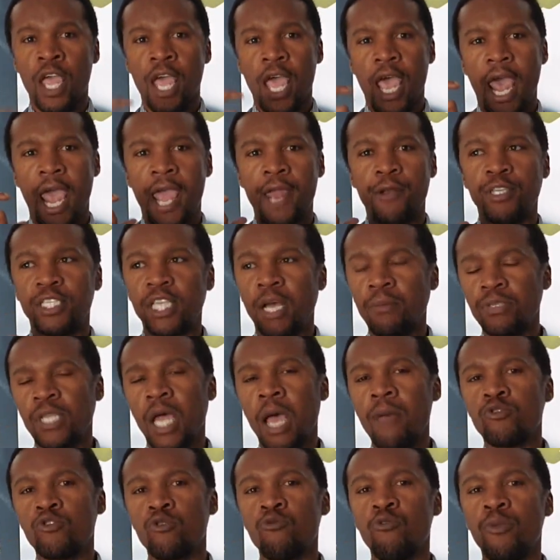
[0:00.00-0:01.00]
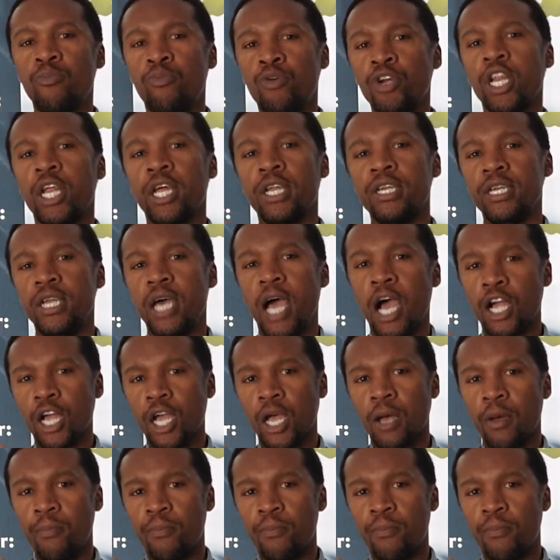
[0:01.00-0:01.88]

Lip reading: And sometimes when we put a